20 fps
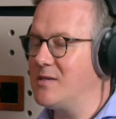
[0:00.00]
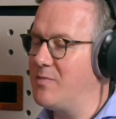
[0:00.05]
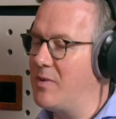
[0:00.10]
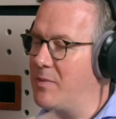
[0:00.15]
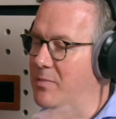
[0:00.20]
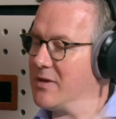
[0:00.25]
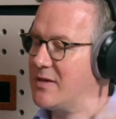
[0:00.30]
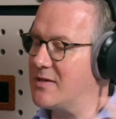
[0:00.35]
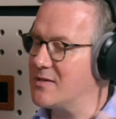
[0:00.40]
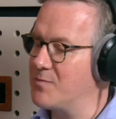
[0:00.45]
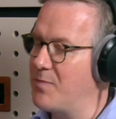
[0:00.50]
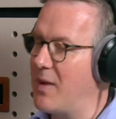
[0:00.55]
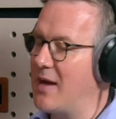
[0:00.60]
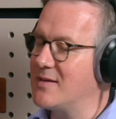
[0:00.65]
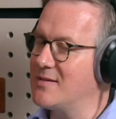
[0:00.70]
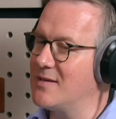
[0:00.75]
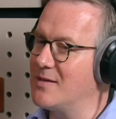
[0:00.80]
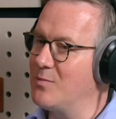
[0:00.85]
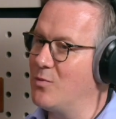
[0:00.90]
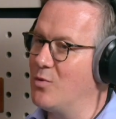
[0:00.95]
People
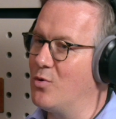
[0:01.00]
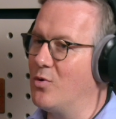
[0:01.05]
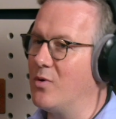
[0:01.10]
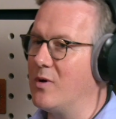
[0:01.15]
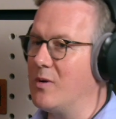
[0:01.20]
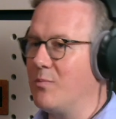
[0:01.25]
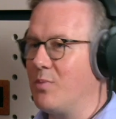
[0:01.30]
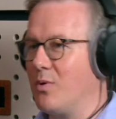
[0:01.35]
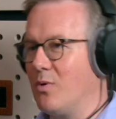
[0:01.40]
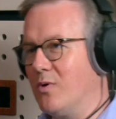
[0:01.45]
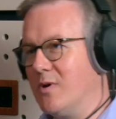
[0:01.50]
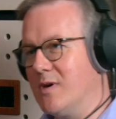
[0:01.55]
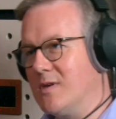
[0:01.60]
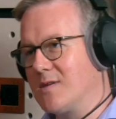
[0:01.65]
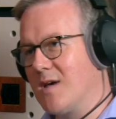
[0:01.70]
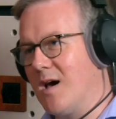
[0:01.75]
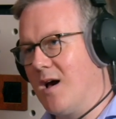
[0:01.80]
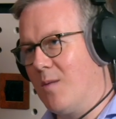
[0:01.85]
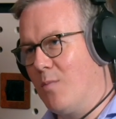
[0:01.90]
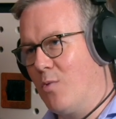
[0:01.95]
expect it more. Employers
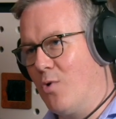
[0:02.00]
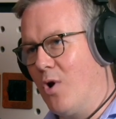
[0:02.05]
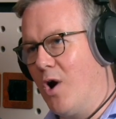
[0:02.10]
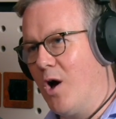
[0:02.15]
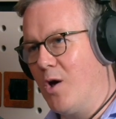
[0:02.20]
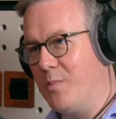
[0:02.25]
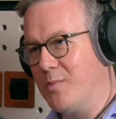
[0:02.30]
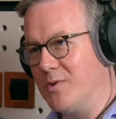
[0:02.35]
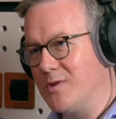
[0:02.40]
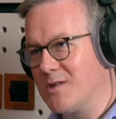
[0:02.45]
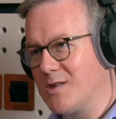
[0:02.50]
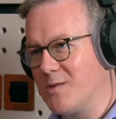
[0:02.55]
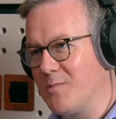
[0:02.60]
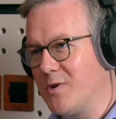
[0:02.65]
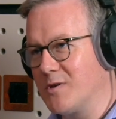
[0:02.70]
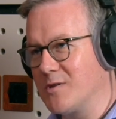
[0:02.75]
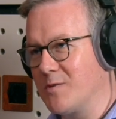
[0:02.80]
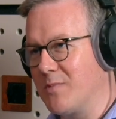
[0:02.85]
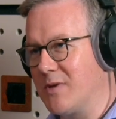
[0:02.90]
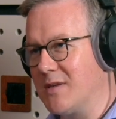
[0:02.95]
are more open to the
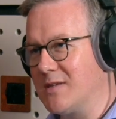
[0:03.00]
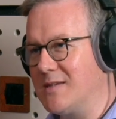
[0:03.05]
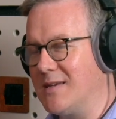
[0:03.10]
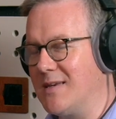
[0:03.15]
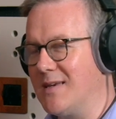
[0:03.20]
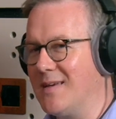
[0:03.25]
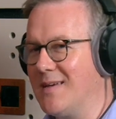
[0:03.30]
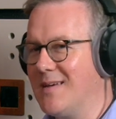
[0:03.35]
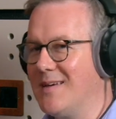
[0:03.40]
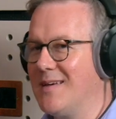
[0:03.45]
possibility.